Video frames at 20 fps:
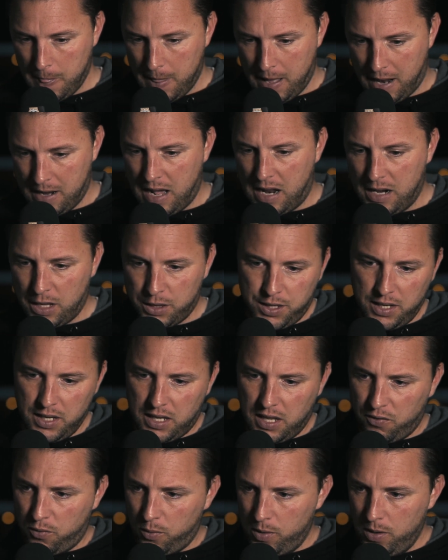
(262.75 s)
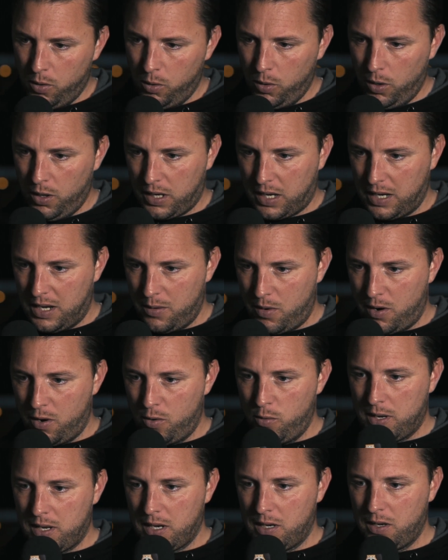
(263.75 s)
And I think if we all look in the
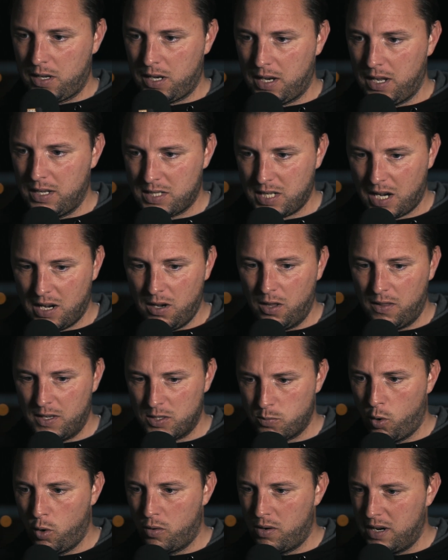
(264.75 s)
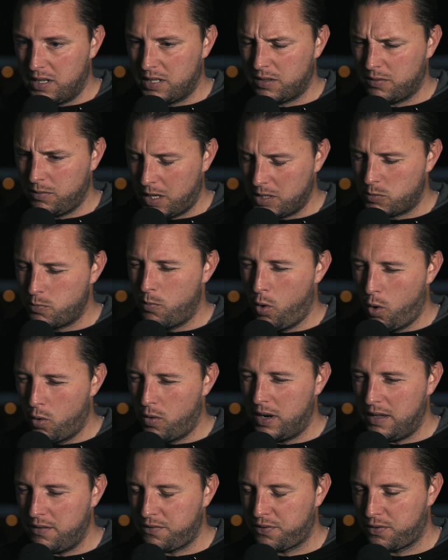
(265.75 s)
mirror, we can look at it and say, look, there's more in it. There's
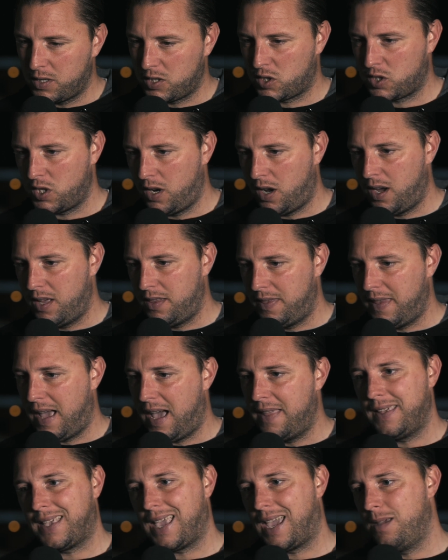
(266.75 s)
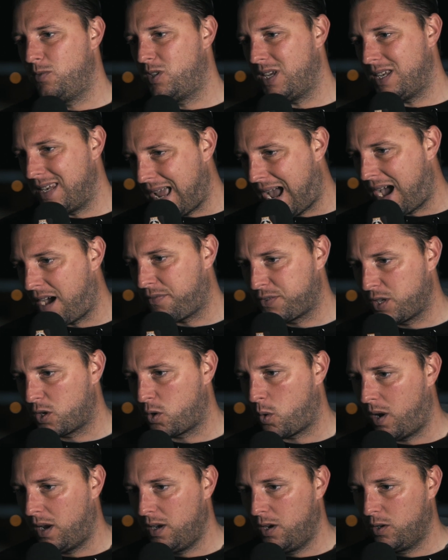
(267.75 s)
more in it for us tonight than that. The game didn't have to
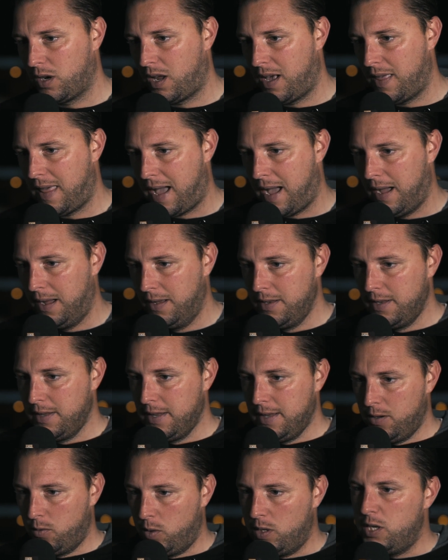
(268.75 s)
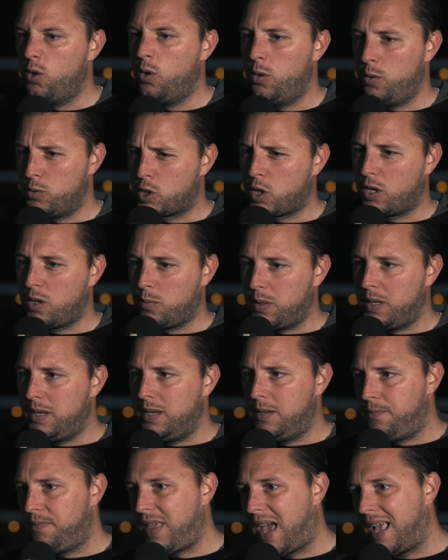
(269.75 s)
quite look like that. We knew it was going to
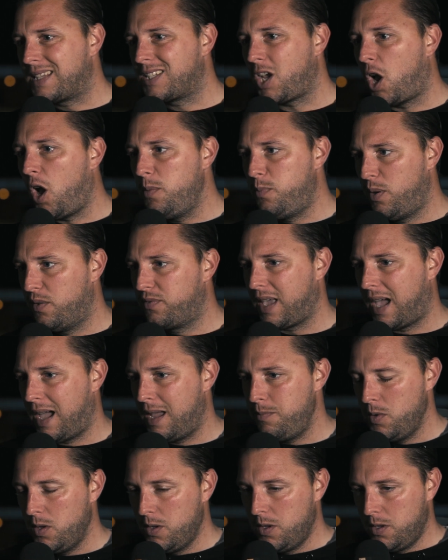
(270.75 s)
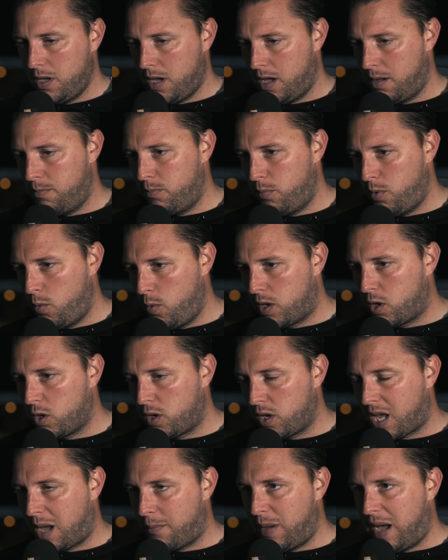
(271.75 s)
be that type of game, but we
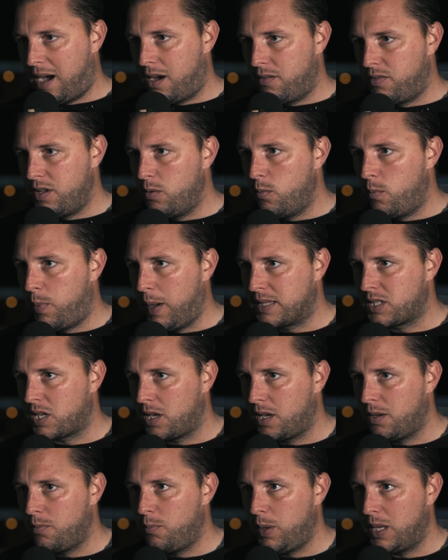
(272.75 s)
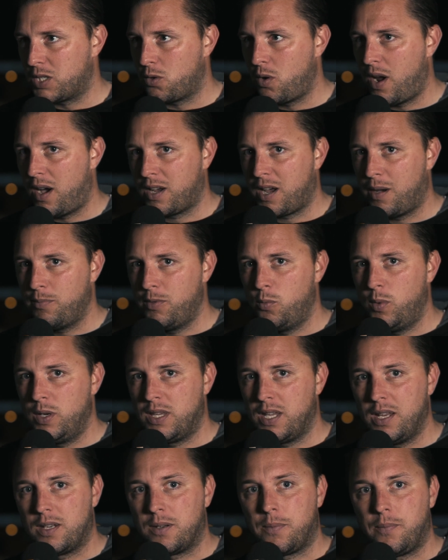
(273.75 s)
could have come out of it better outcome than we
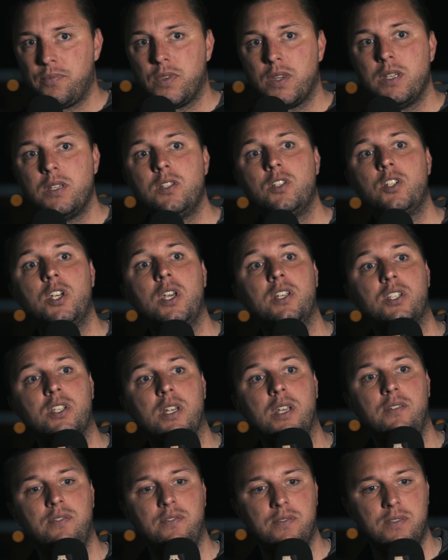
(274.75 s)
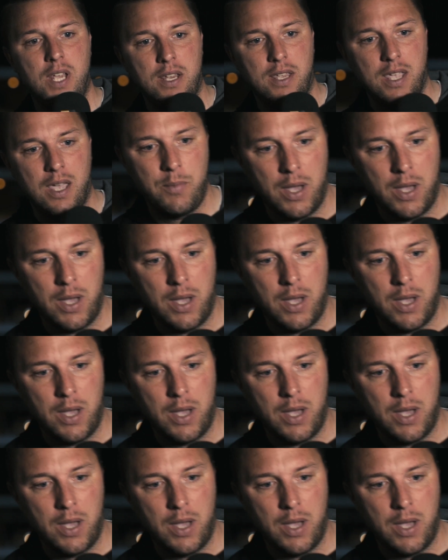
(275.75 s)
did. Cheers, Steve. Take care,